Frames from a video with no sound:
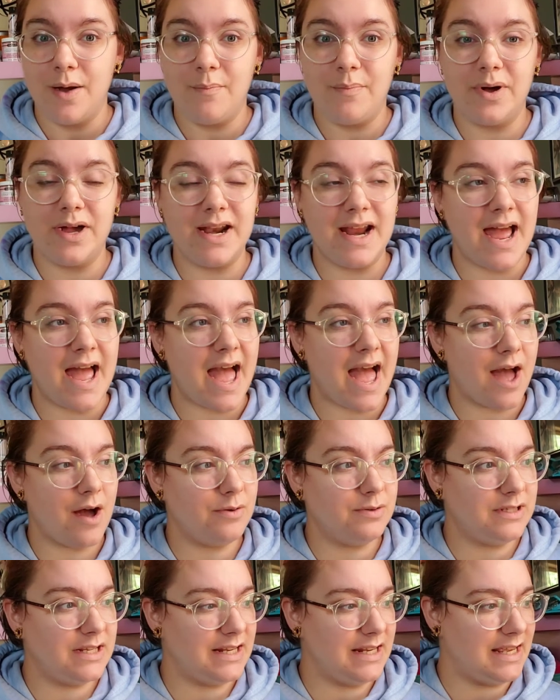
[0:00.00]
But
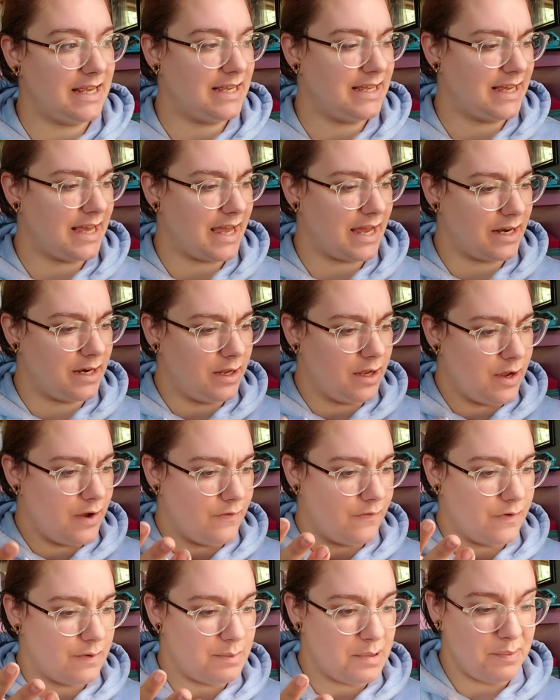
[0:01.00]
how did he get
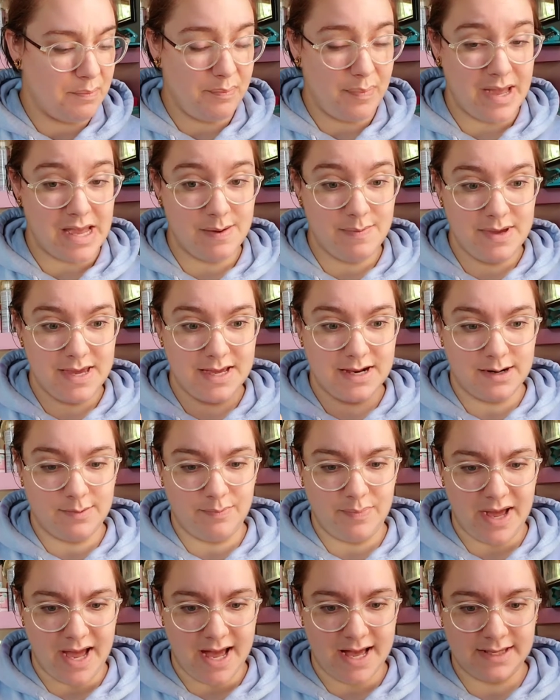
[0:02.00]
from a baby in a
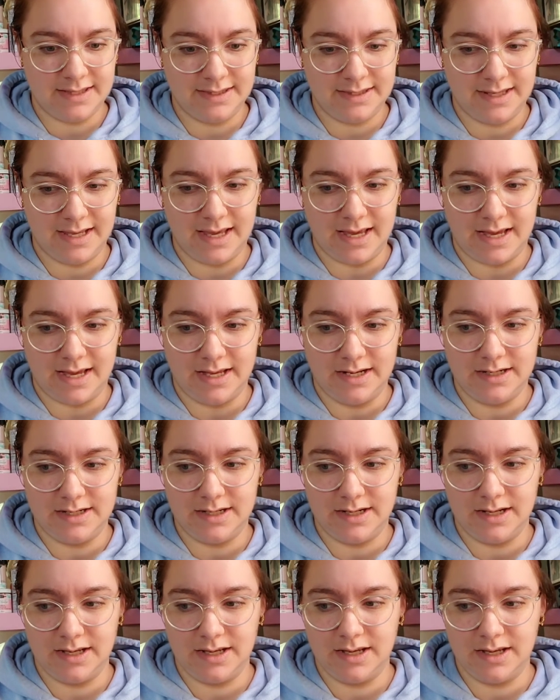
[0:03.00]
basket